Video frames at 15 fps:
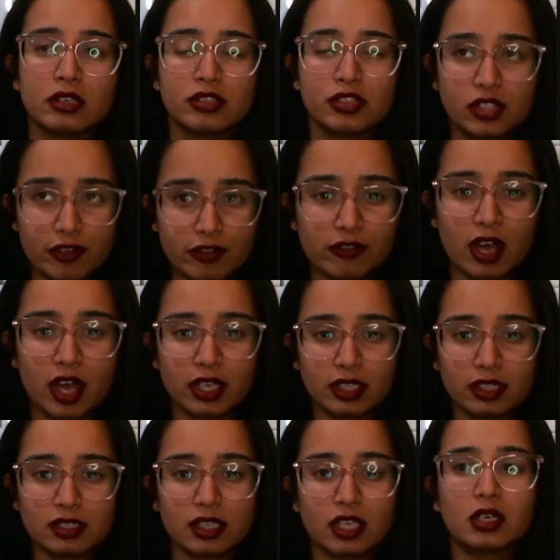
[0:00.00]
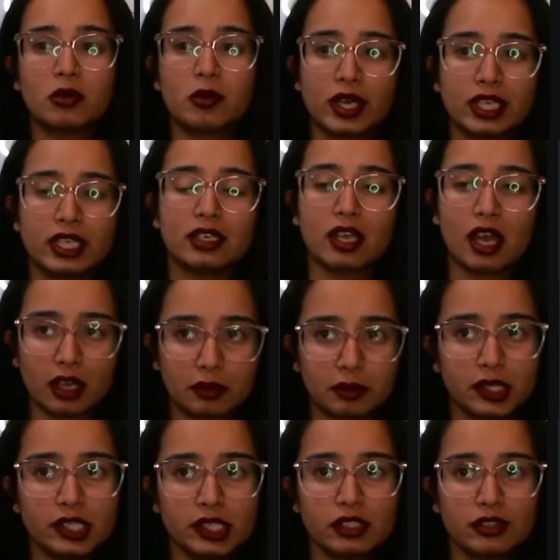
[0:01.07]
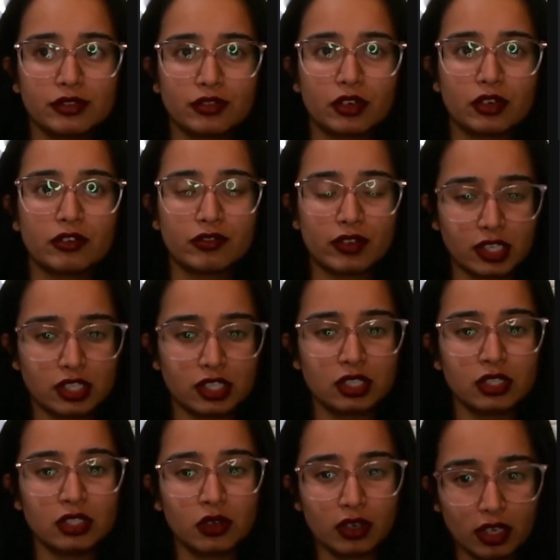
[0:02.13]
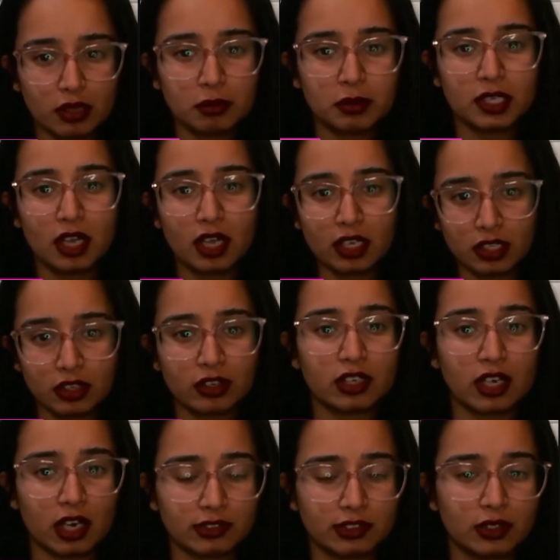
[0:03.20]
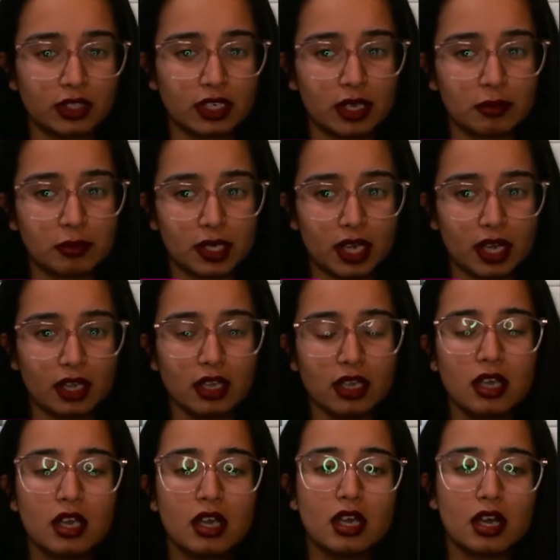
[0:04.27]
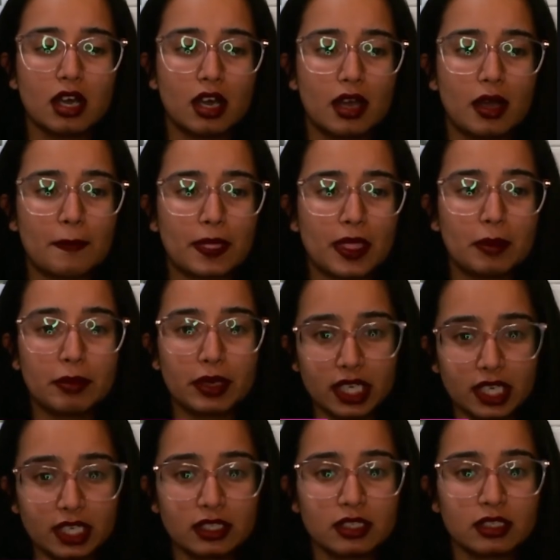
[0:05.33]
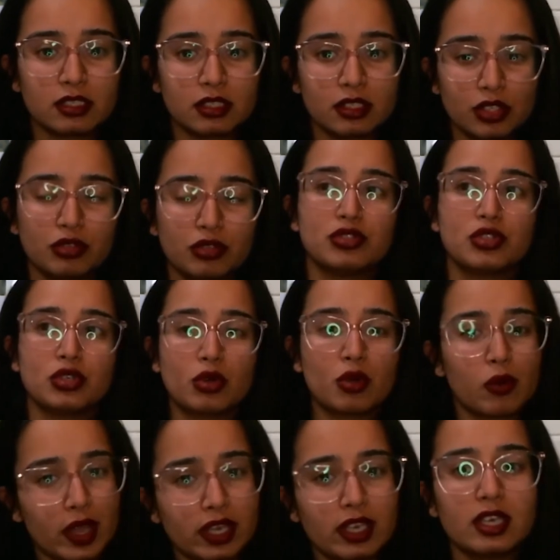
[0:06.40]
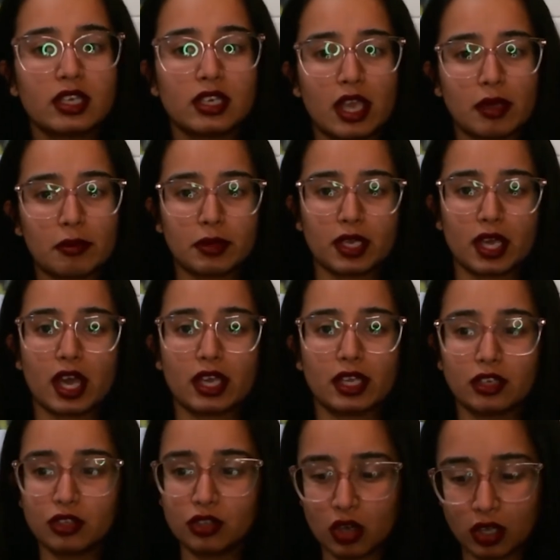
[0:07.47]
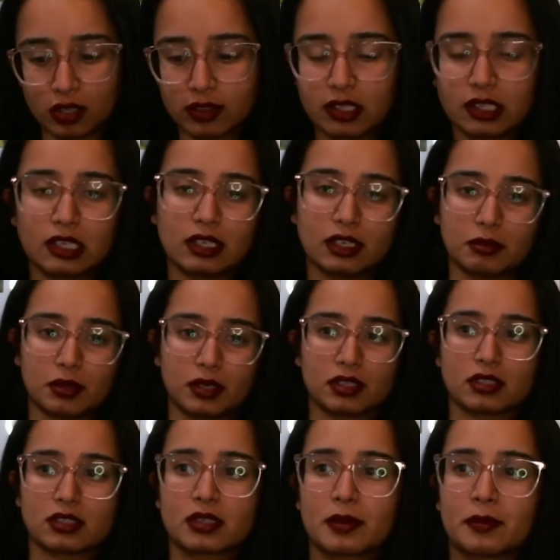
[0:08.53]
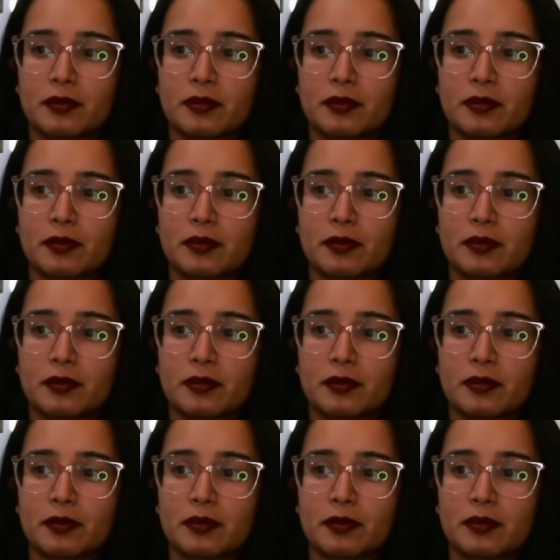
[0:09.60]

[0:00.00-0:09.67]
defines a query language for fetching your API, your GraphQL API, but it is used to query an API, not the database.